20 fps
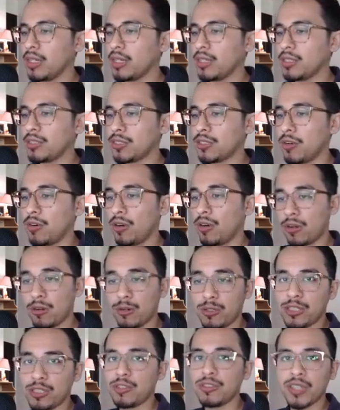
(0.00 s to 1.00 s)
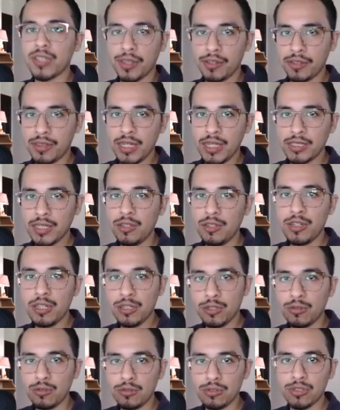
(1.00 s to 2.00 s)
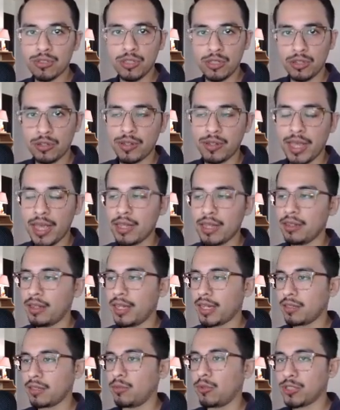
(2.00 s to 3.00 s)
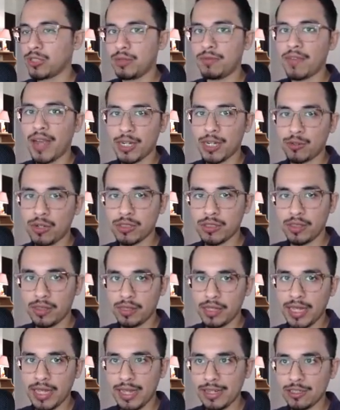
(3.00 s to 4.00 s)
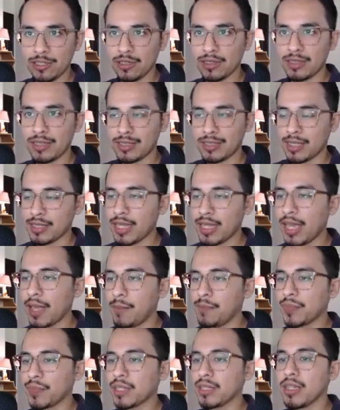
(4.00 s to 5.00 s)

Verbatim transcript: So, of course, there's other things that you can do to secure that, like multi-factor authentication, things like that.